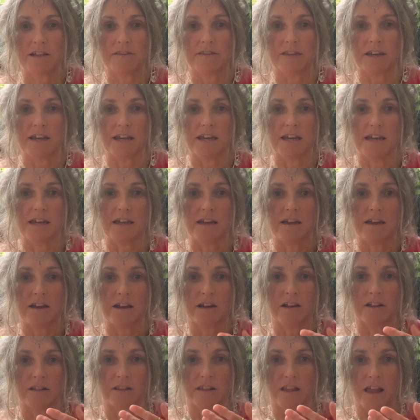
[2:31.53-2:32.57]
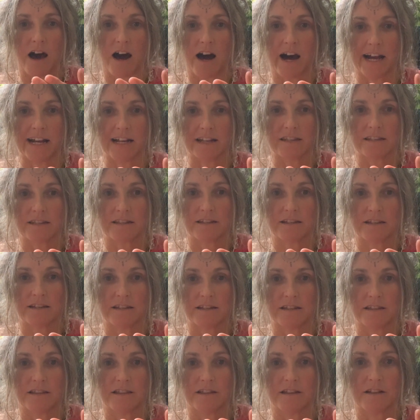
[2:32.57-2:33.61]
the light
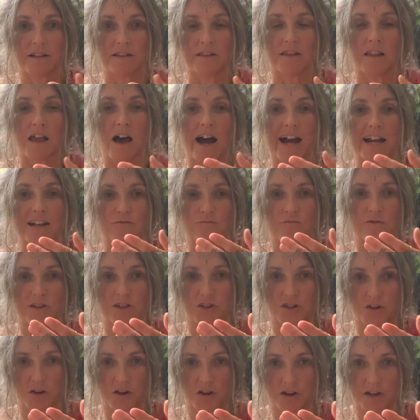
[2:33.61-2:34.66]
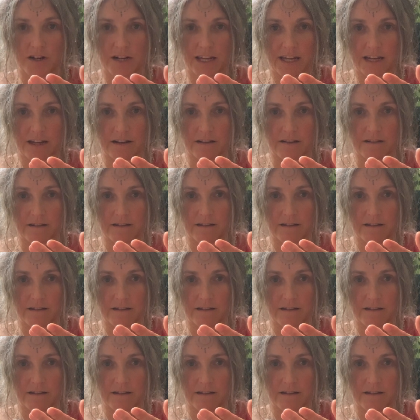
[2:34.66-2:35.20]
returning.